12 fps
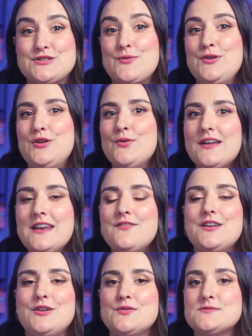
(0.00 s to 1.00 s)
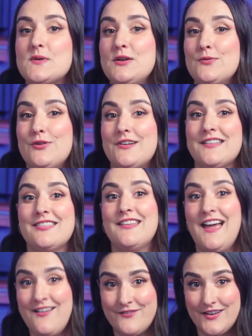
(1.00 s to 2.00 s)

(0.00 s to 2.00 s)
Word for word: So you can even use what you learn in that